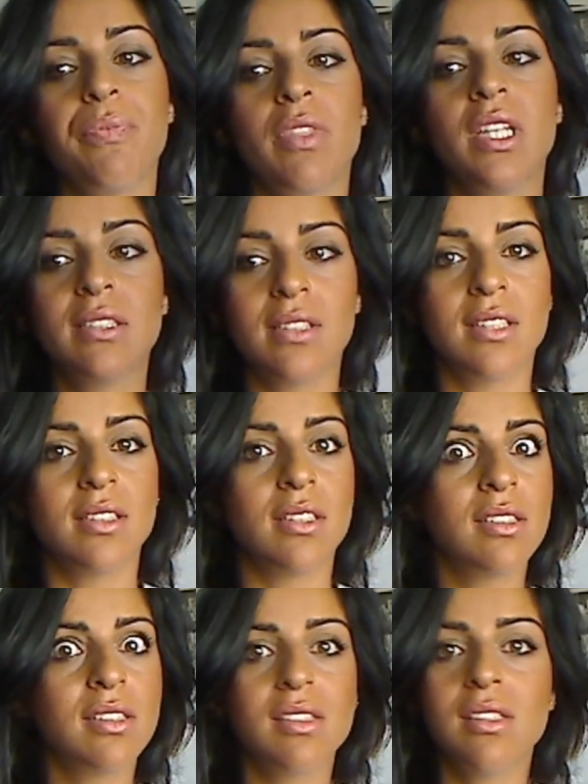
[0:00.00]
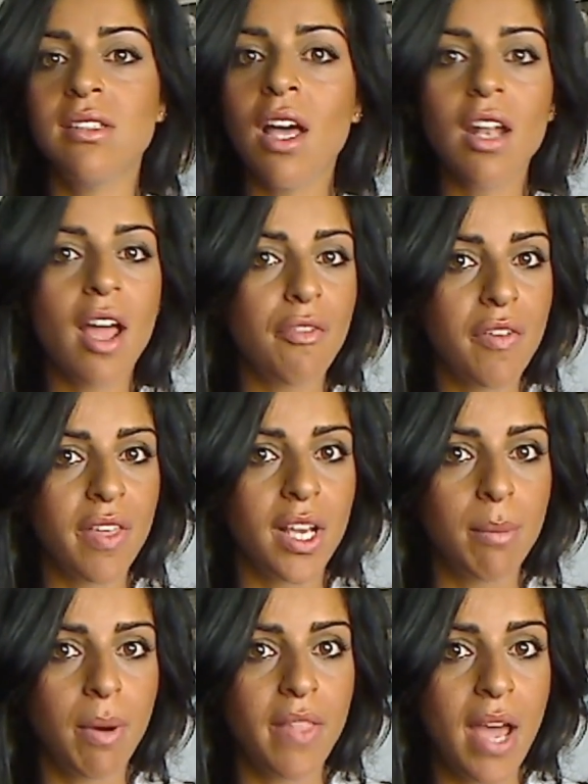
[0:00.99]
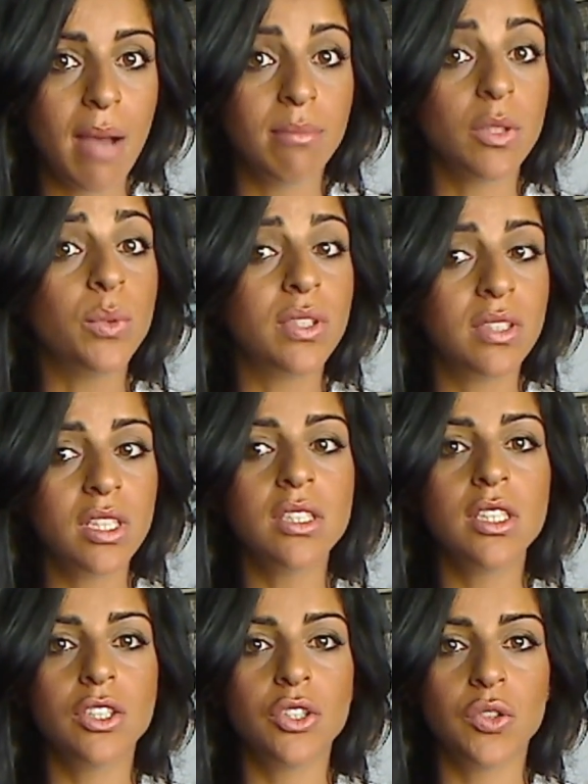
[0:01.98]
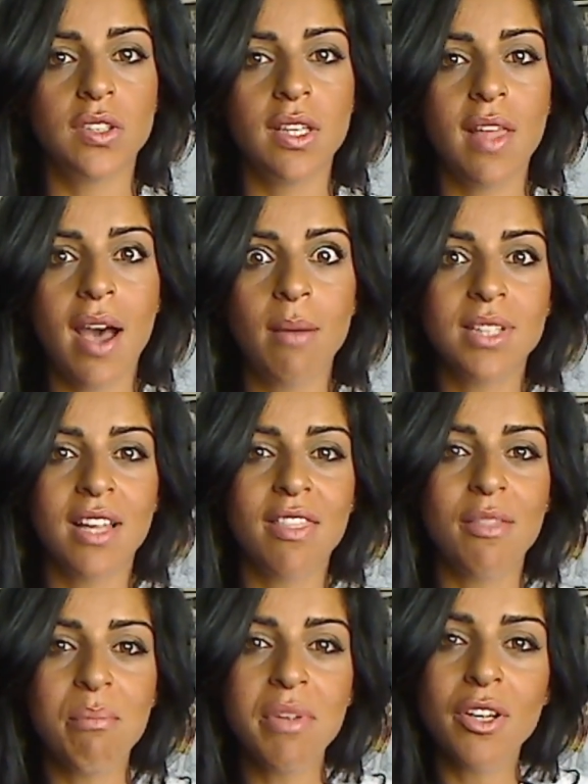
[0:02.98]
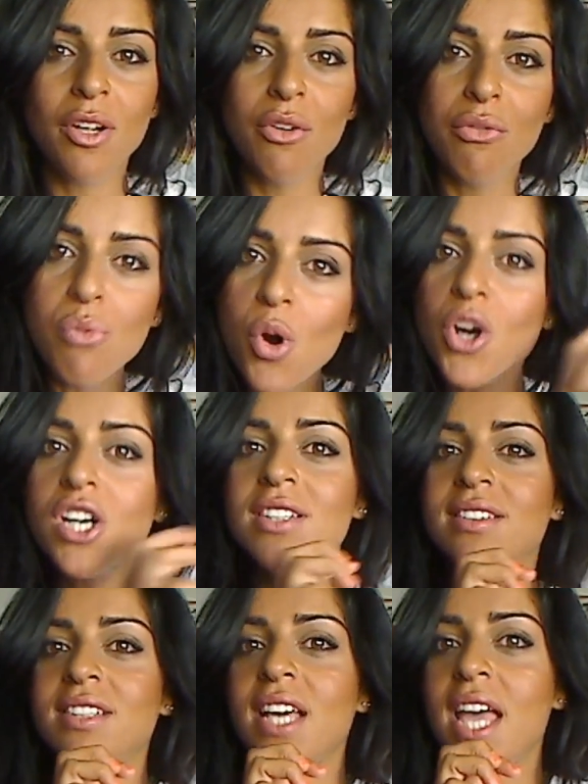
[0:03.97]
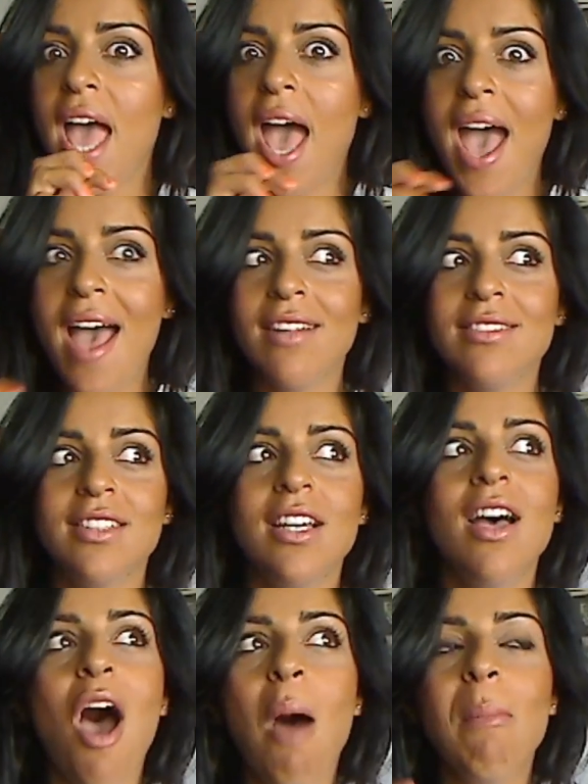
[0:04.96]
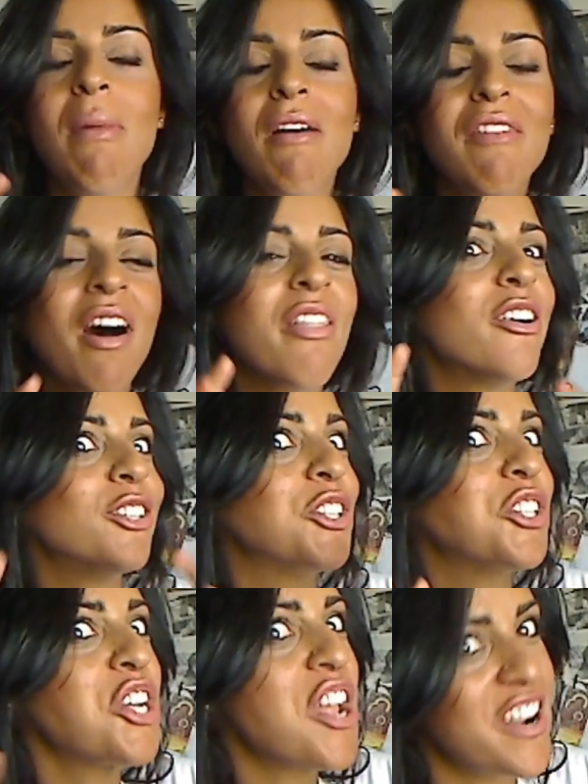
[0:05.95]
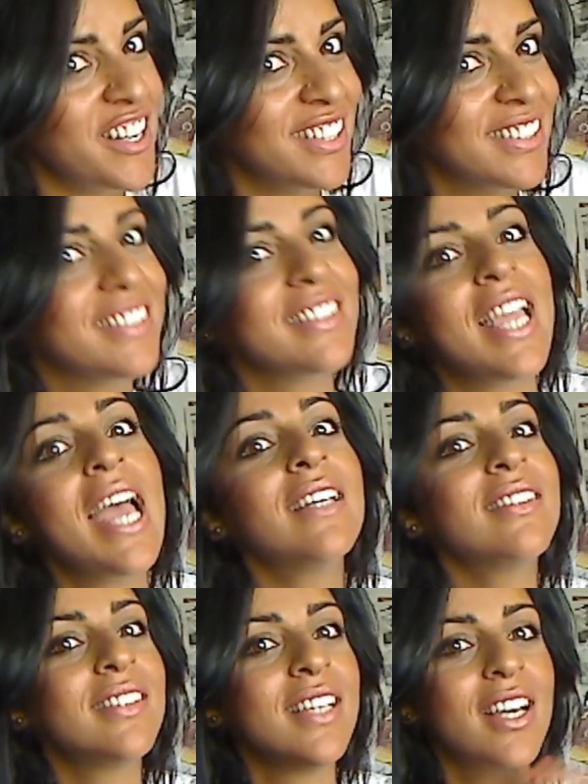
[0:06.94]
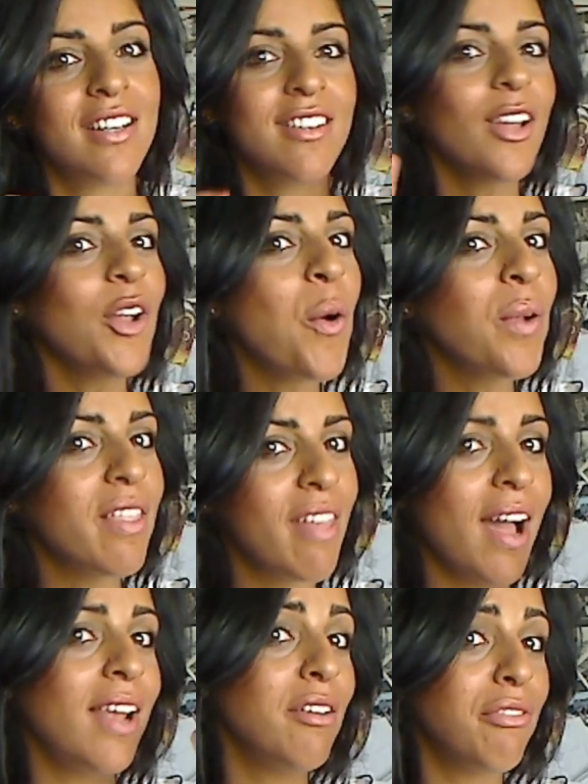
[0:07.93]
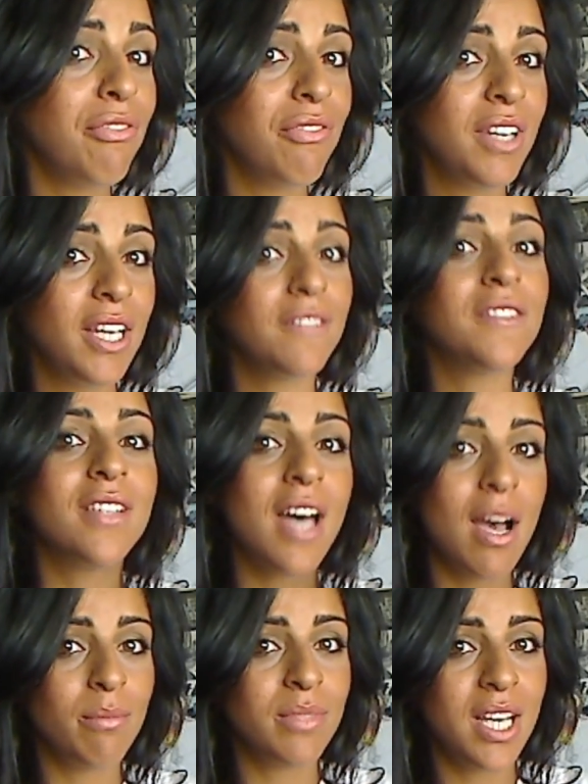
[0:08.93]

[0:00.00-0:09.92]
this lesson, this is not everything about the Hamza. We still need to see the Hamza in the middle of words and above other chairs. Yes, not only the alif gives the Hamza